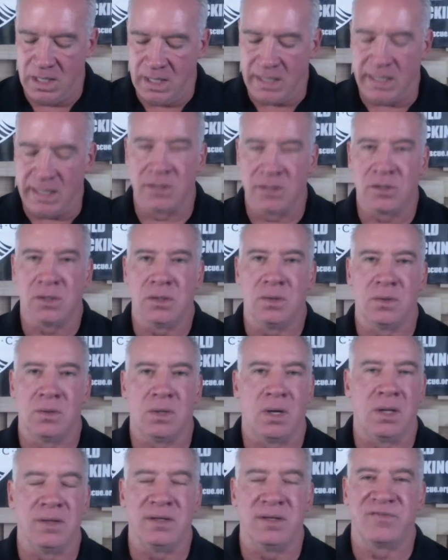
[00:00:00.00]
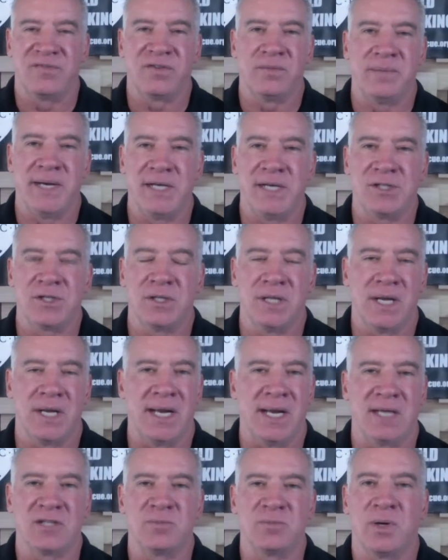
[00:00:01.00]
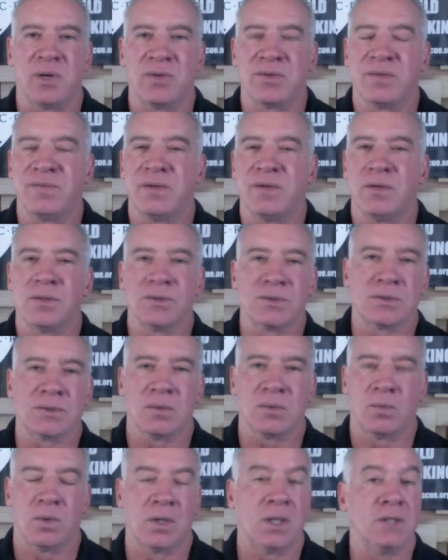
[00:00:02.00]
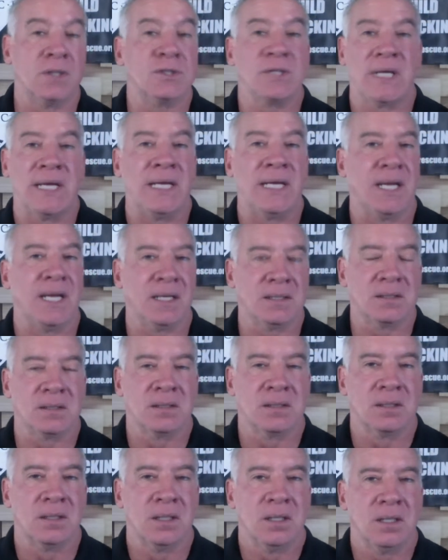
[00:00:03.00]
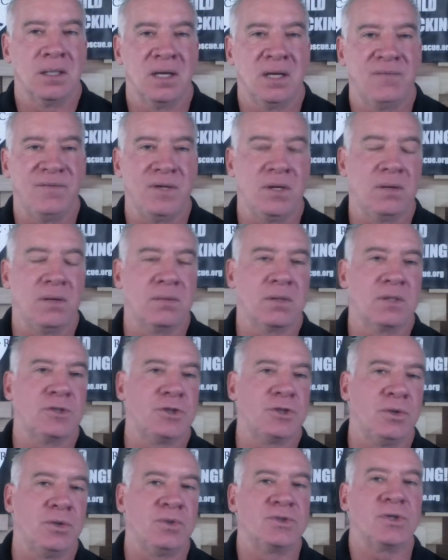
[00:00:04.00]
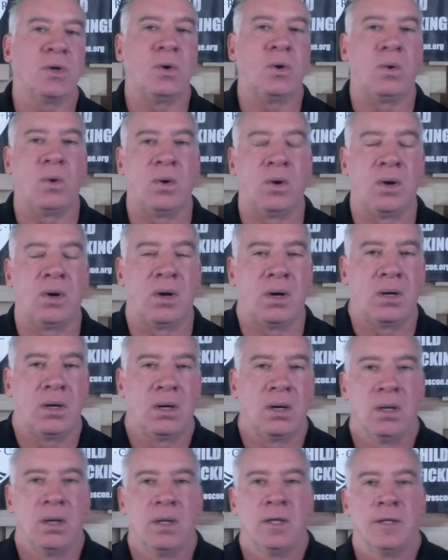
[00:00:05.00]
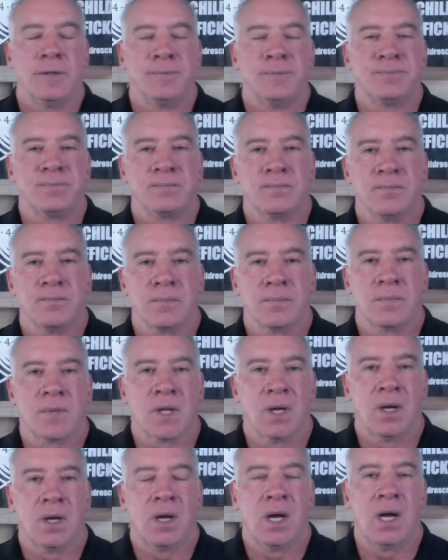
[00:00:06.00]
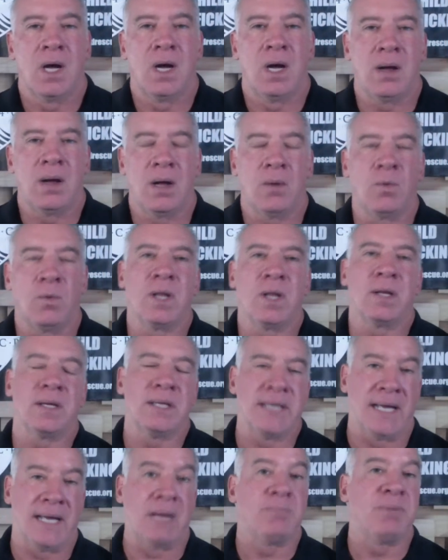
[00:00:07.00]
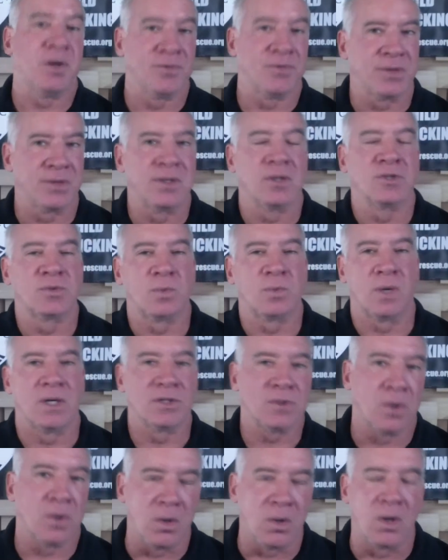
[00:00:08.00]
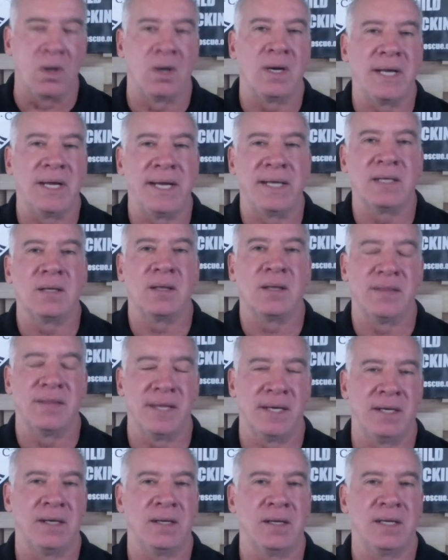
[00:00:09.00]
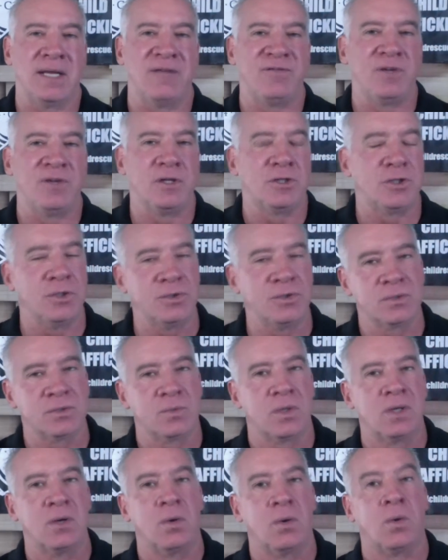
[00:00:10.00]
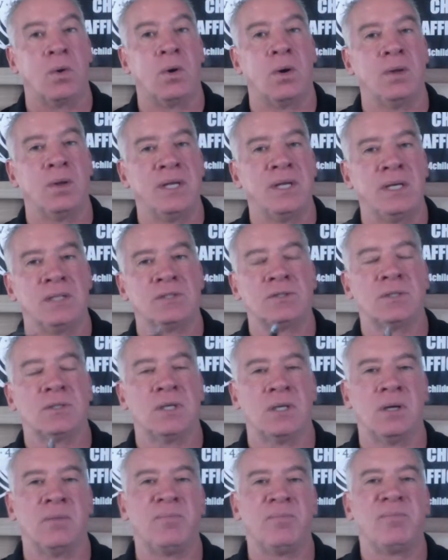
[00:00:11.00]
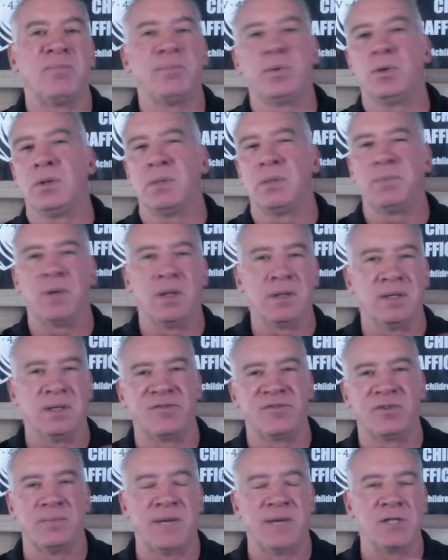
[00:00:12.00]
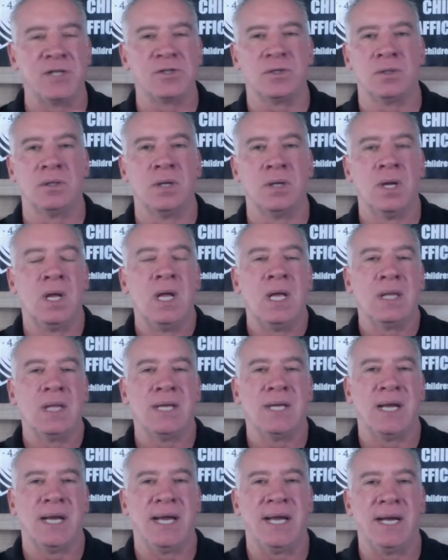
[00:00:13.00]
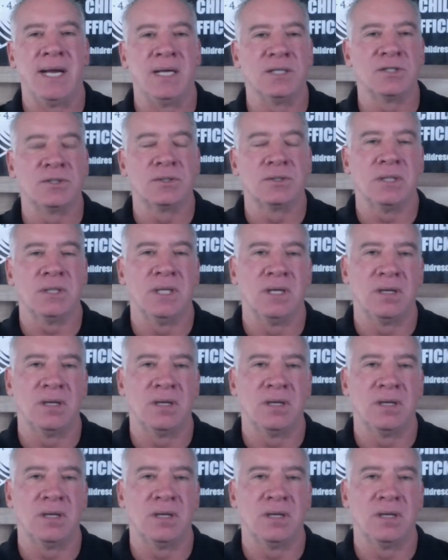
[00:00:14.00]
include all the information that has both of those words in it. If you choose or, well, yeah, both of those words. Or then if you choose the word or, then it's going to pull up all the information that has